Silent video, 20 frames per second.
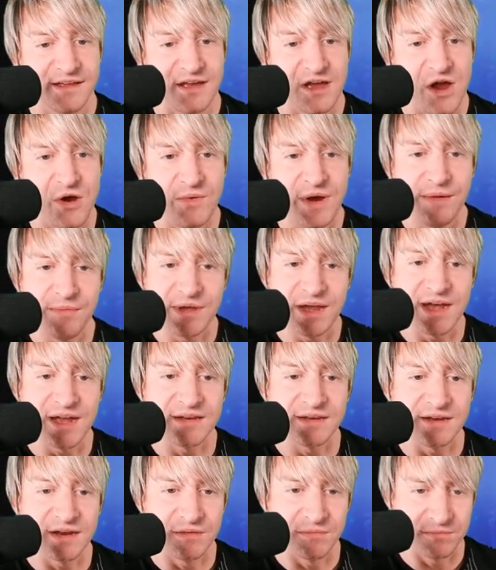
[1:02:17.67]
All right, we
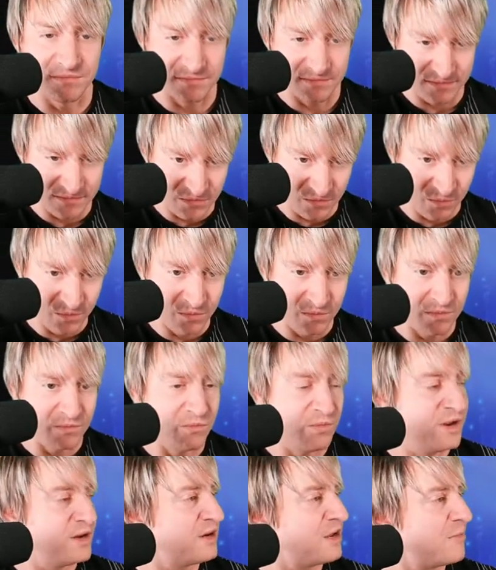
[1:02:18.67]
got a um,
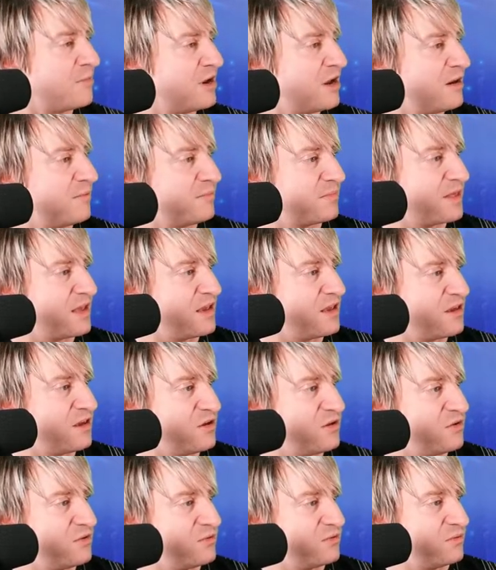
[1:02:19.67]
win coming up. Thank
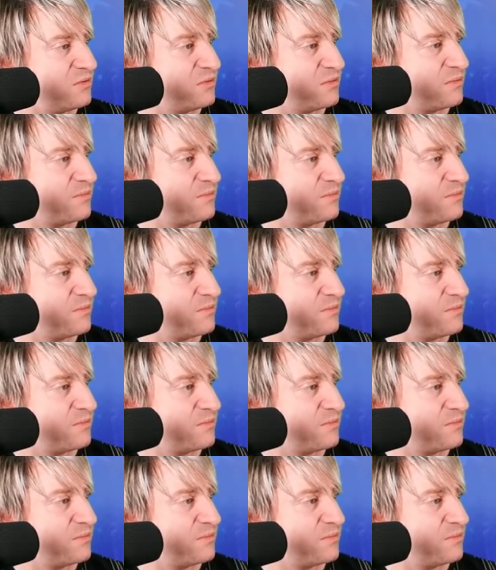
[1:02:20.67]
you.